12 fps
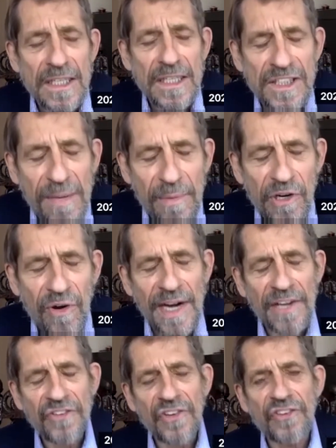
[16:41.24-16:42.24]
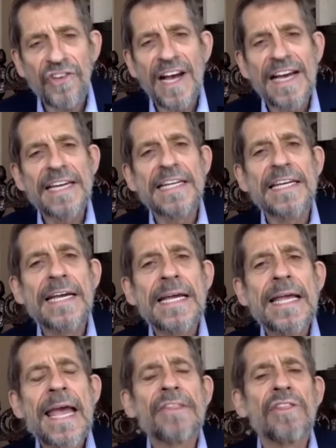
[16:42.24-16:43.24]
democratic society.
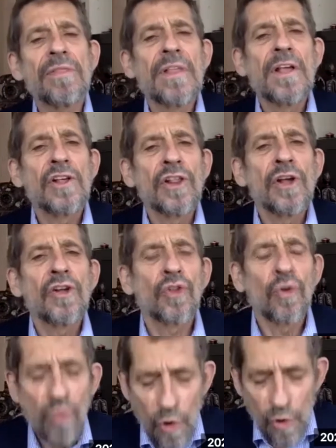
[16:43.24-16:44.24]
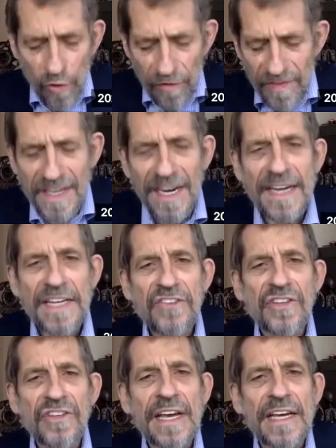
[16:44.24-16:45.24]
And the role of the United
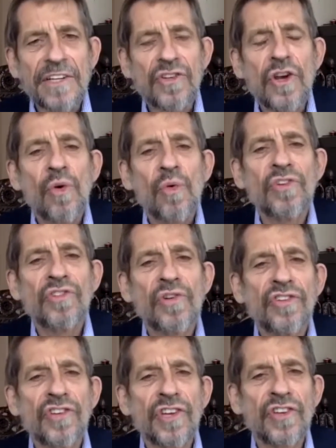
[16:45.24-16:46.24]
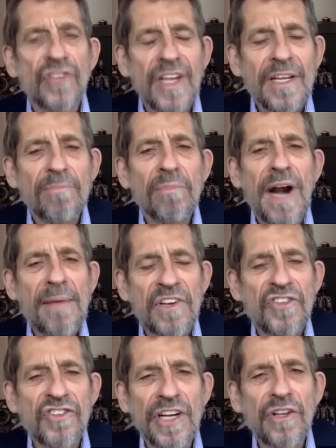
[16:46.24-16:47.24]
States was to assist, perhaps
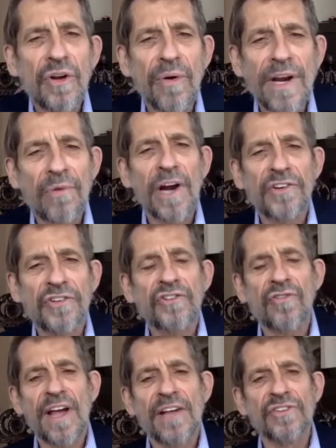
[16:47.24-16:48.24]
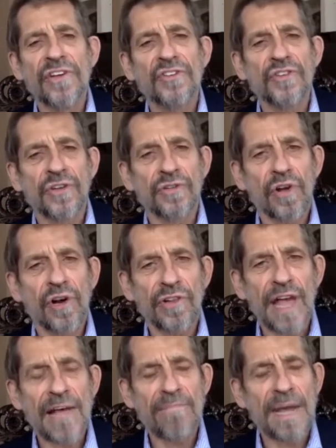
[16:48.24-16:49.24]
accelerate Russia's transition along
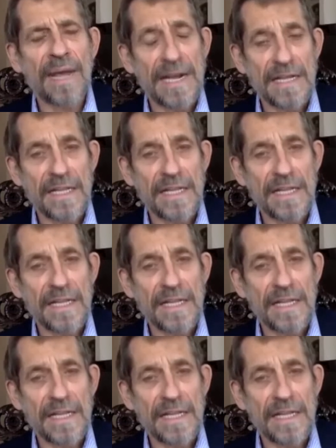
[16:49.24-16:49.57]
that